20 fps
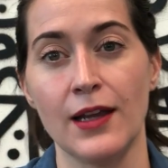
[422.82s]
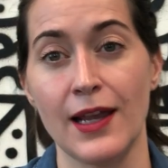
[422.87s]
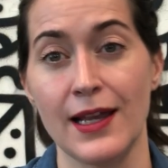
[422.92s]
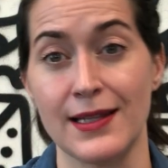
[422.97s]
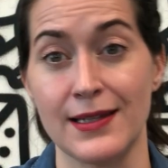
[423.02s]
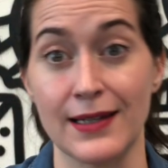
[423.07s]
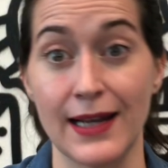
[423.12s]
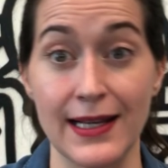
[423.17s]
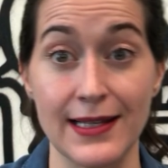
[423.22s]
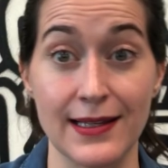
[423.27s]

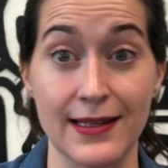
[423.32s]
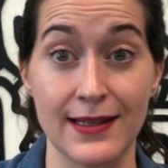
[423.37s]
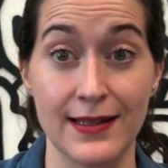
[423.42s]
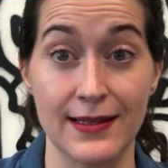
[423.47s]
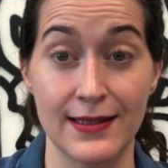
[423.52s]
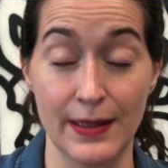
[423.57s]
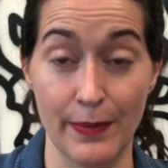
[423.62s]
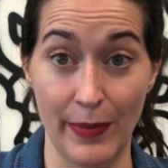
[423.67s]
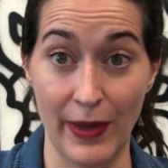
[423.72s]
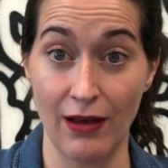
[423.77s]
it's nice and
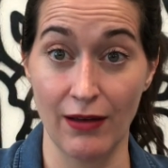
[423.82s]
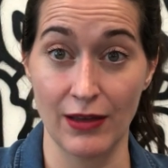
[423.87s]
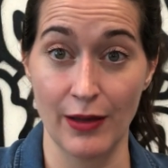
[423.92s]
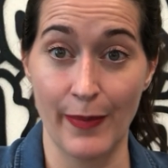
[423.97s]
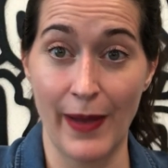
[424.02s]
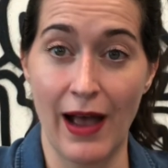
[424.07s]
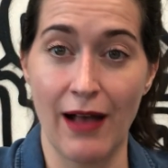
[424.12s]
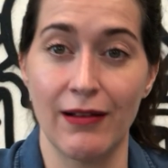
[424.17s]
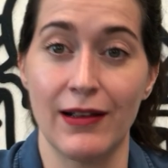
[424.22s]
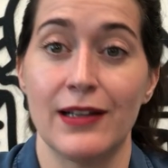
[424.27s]
zippy on the
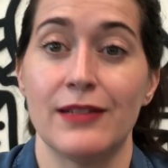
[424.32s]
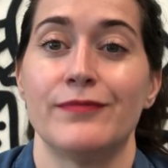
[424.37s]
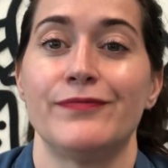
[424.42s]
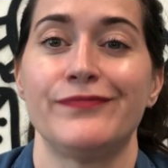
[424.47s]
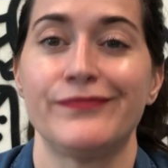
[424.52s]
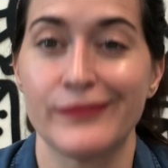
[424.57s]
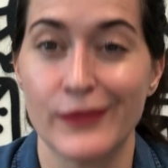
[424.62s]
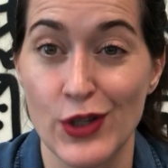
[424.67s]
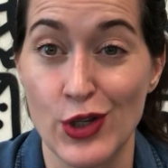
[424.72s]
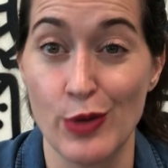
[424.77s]
palate.
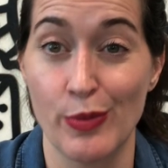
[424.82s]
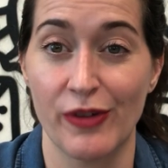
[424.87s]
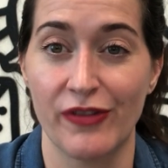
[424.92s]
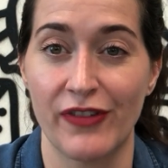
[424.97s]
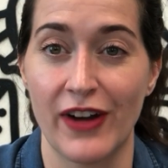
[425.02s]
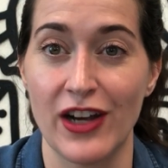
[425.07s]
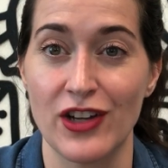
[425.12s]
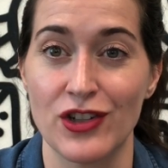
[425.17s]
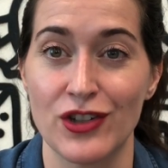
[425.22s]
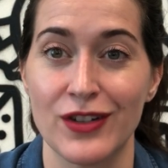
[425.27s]
Super
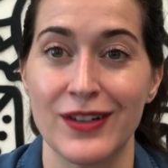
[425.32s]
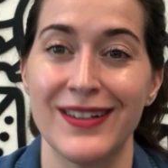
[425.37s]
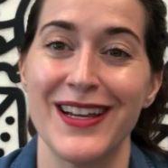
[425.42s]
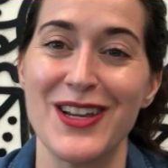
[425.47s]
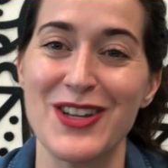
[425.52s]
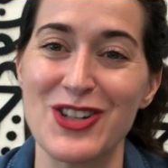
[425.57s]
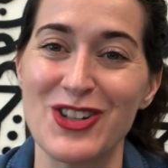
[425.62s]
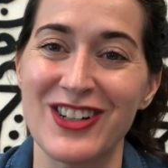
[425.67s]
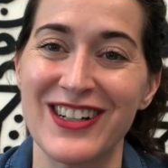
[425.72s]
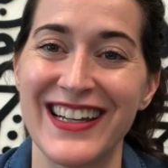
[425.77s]
fresh.
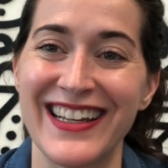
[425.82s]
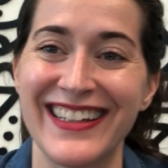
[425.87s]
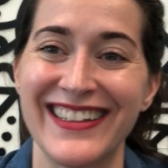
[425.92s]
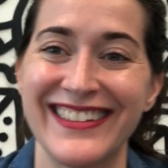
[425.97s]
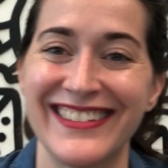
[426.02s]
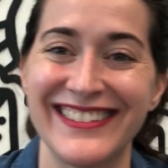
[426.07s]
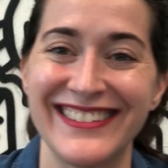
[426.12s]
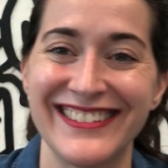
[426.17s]
Enjoy.